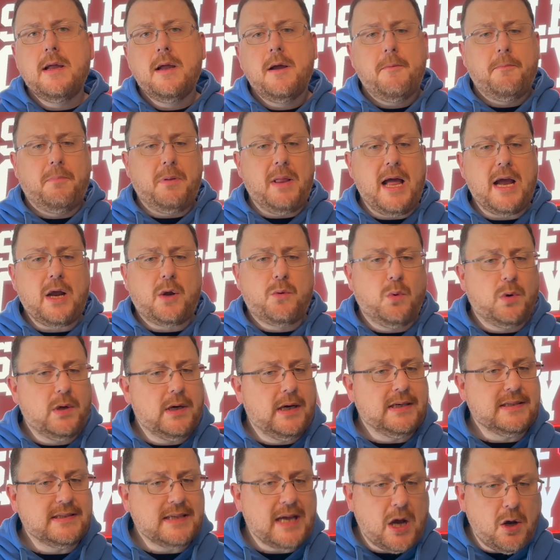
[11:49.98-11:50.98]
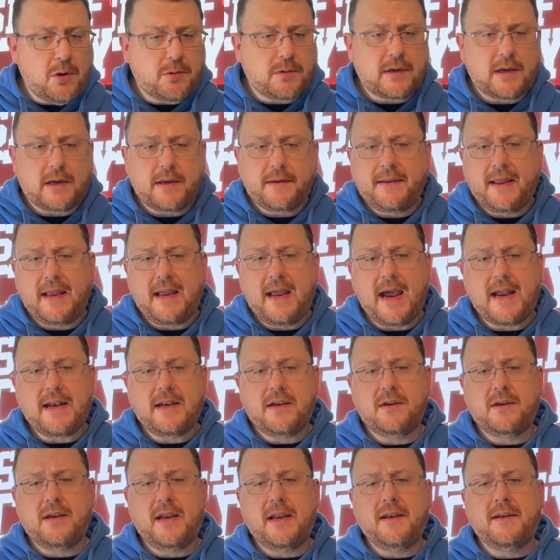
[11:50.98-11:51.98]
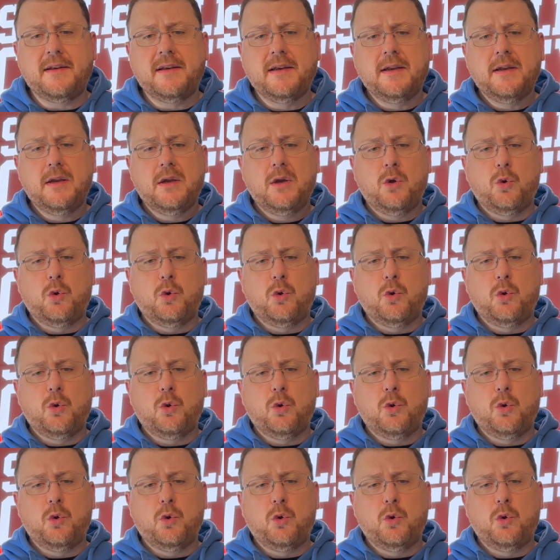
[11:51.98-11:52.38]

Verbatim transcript: Blackwood is out. Uh, they had to then